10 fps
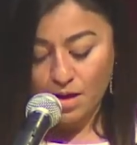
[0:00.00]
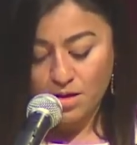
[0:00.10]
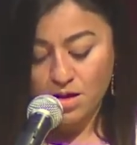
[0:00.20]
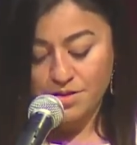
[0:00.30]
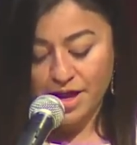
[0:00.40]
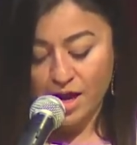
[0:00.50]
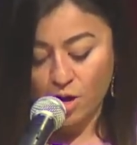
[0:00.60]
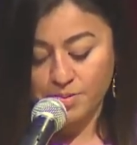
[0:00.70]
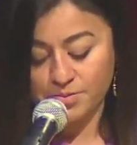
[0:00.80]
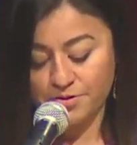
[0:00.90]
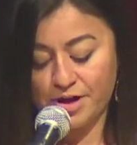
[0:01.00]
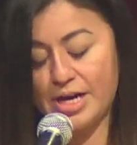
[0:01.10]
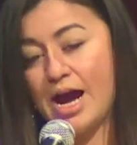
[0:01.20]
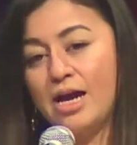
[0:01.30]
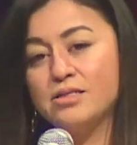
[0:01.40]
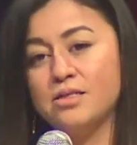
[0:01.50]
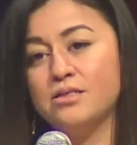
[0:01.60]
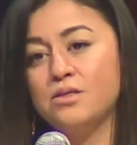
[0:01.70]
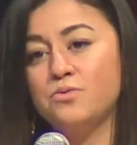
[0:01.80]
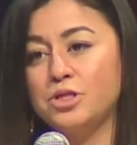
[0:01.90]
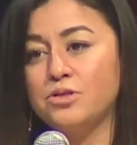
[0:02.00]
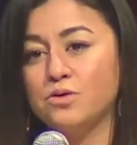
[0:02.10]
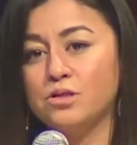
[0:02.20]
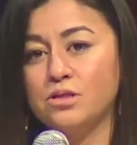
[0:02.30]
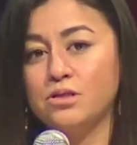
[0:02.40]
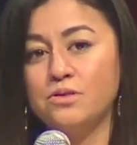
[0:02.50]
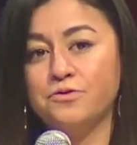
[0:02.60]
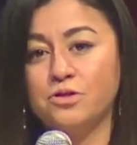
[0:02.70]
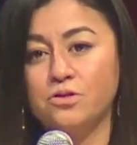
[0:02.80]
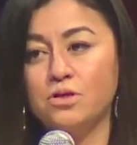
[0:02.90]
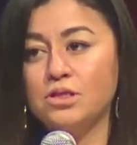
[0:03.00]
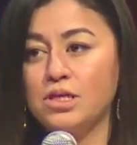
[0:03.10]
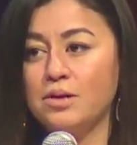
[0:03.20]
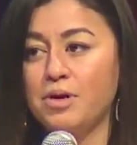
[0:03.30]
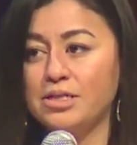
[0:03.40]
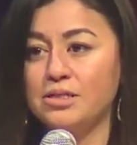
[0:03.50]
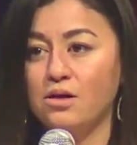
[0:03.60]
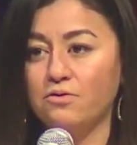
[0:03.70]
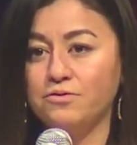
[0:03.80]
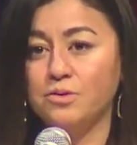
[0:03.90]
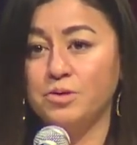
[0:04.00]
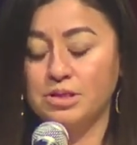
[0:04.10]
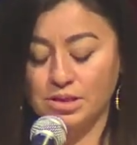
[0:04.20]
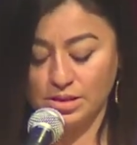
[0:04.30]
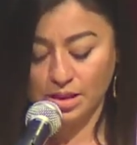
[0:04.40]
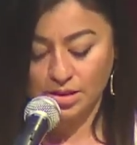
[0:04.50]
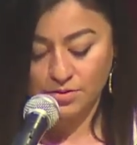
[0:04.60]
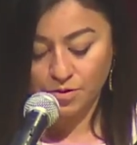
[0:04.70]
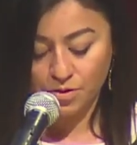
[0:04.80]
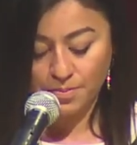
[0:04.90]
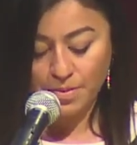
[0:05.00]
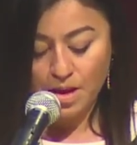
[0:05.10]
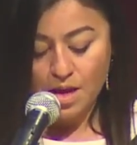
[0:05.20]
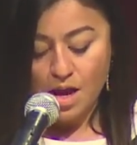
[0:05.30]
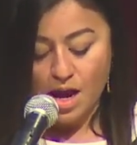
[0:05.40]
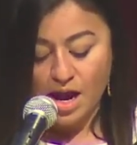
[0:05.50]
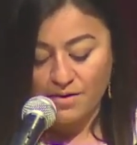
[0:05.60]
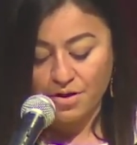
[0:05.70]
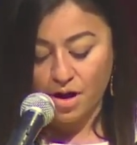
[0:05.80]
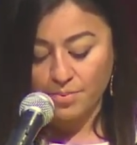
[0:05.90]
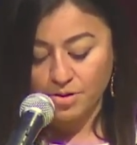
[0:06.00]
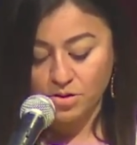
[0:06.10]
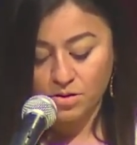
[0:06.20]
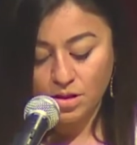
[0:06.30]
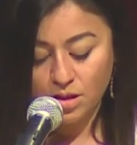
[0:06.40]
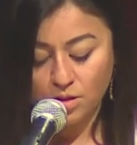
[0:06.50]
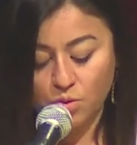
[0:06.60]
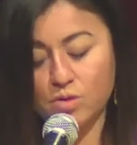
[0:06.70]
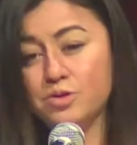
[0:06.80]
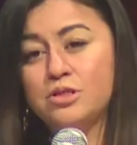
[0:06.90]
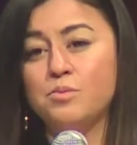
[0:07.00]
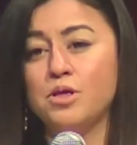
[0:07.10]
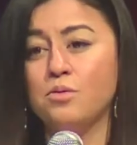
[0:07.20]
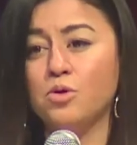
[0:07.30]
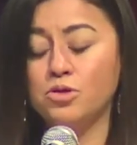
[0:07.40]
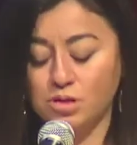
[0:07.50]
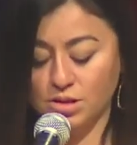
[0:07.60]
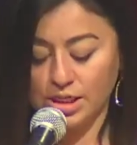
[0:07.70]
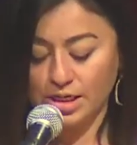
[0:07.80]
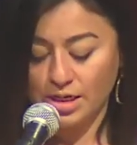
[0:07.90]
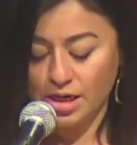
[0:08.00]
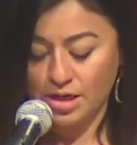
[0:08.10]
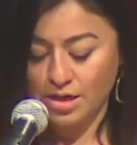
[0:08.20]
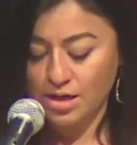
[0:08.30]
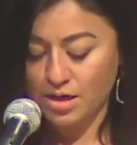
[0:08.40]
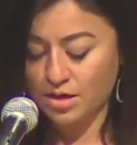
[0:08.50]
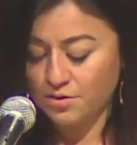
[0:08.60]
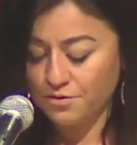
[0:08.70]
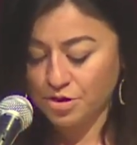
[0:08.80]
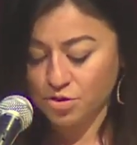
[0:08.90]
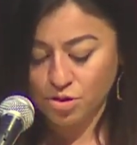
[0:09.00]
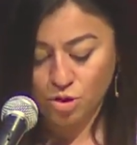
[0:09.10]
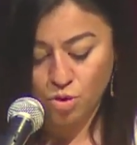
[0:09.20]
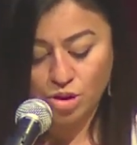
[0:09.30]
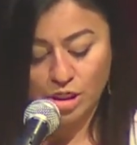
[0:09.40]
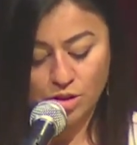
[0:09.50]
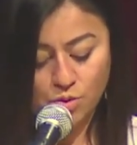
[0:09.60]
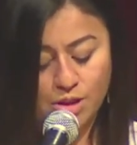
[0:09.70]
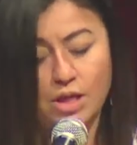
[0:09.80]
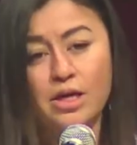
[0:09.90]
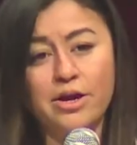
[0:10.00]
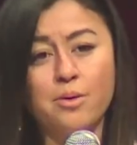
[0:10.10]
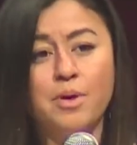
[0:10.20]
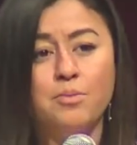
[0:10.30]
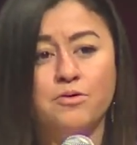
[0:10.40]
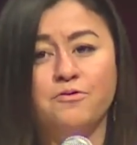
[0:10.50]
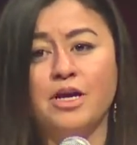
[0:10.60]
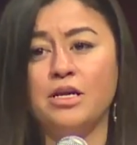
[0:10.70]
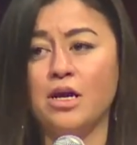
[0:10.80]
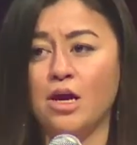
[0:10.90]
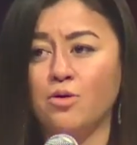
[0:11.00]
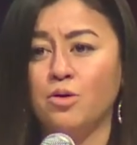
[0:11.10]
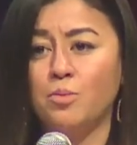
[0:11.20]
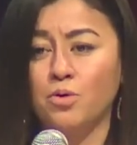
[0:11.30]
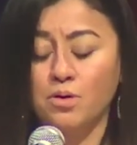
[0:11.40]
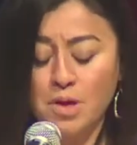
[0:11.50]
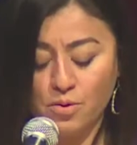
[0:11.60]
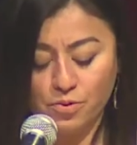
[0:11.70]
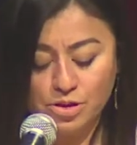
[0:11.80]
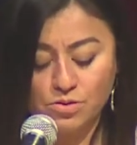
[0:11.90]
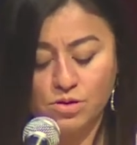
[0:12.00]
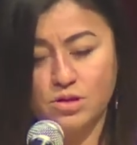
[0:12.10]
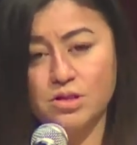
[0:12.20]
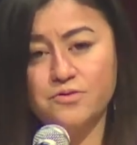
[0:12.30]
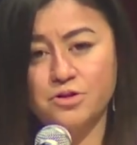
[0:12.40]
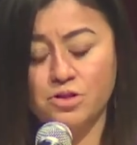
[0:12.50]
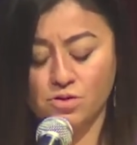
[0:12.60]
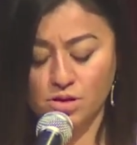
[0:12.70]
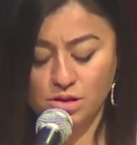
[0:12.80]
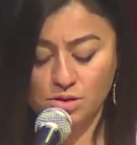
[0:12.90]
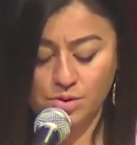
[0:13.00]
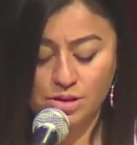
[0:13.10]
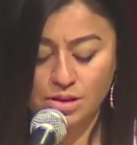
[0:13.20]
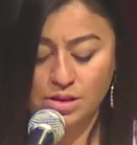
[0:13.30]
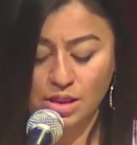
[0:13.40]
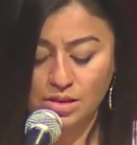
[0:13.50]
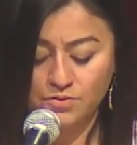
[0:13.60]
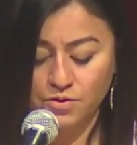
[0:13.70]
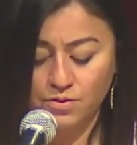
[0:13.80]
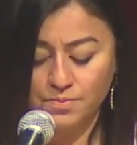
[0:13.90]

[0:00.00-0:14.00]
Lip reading: that helps provide access and resources for students like myself to be successful. I have the opportunity to work with some of the most dedicated individuals who genuinely care about providing equitable resources for students to be successful.